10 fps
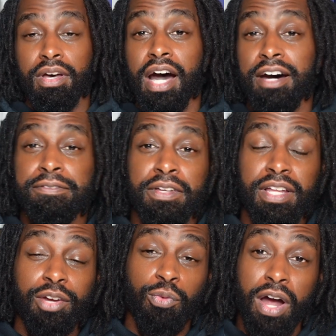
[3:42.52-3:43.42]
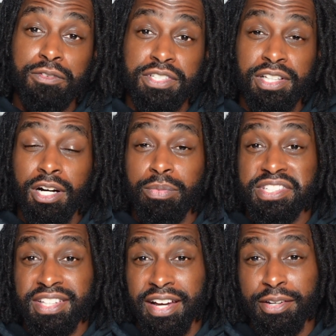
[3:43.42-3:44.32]
I feel like Ralph's Club
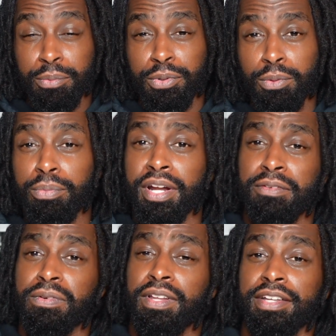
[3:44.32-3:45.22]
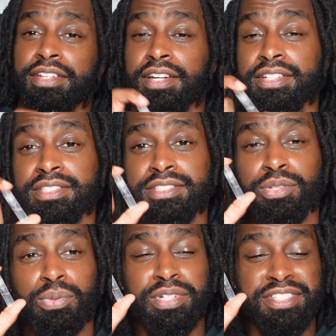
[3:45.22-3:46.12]
is likable, but I feel like that it is
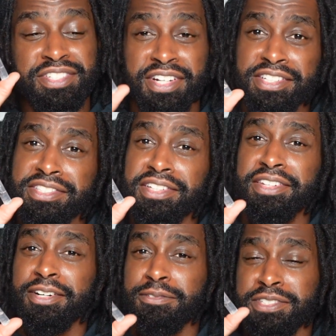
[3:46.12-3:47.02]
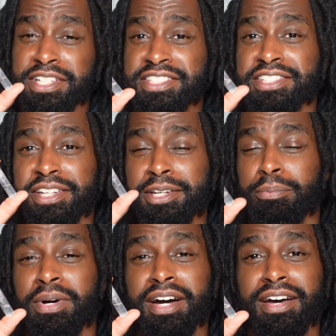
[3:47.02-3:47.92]
doing just enough just to
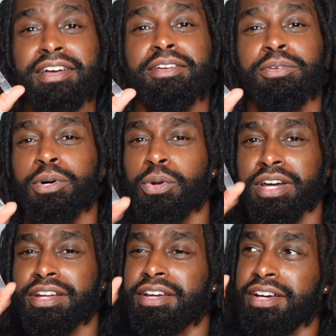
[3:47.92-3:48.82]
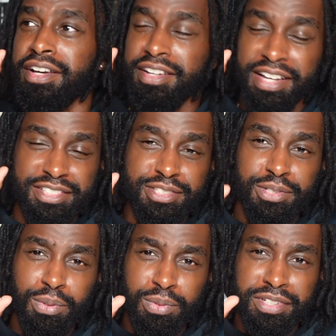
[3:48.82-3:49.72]
get by. You know that
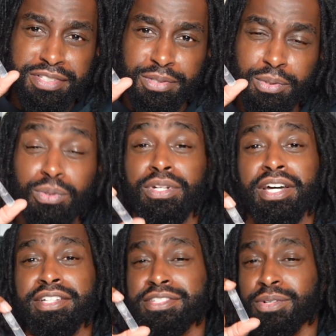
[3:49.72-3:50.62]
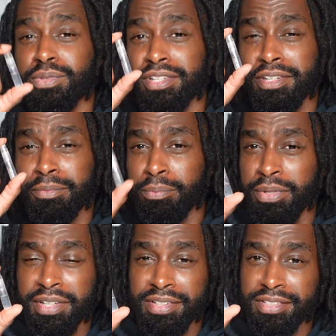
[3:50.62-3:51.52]
student in school that he's only getting
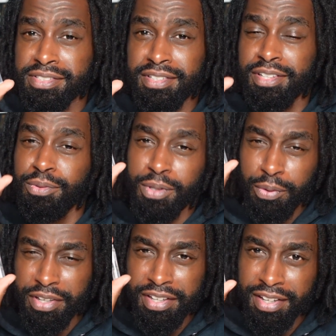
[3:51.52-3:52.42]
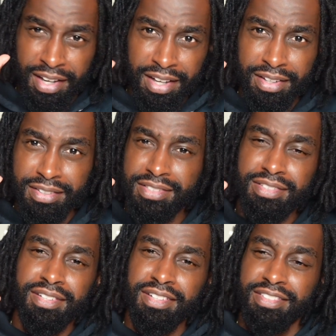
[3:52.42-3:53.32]
B's, and you know he can get A's,
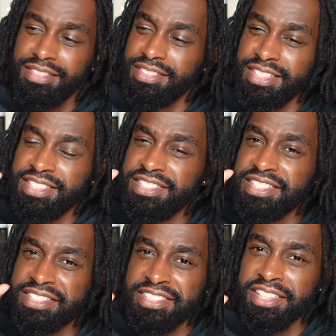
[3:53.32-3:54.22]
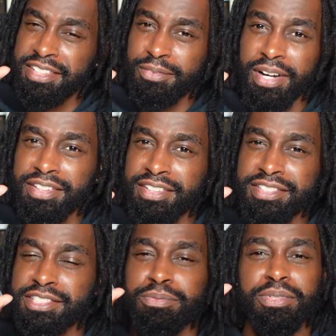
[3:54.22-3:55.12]
and he's just sticking right there
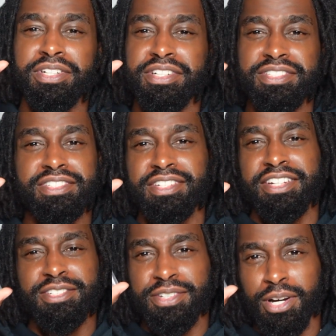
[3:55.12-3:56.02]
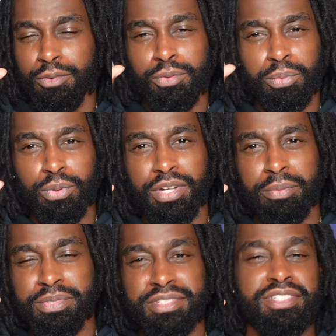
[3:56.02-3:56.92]
just because he's like, he's comfortable in
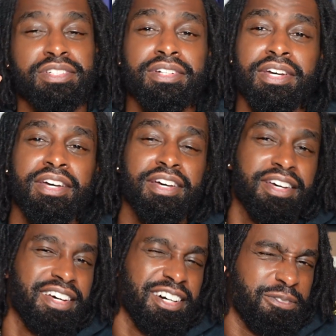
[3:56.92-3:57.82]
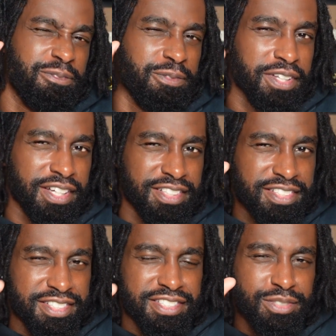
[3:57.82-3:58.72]
that position. I feel like
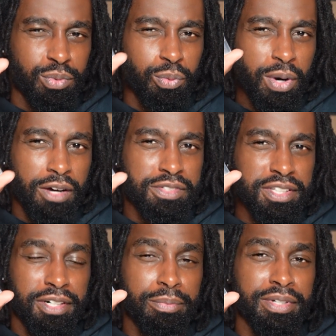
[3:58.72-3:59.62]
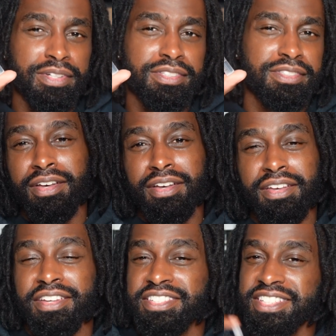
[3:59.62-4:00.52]
that this is what Ralph's Club is.
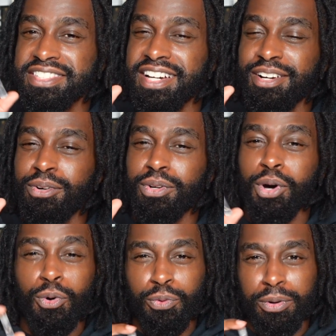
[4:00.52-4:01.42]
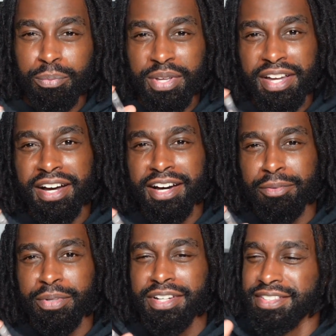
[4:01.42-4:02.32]
You're just not going over and
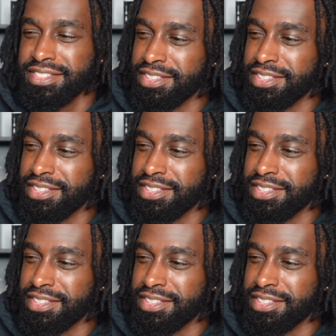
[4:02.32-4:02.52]
beyond, man.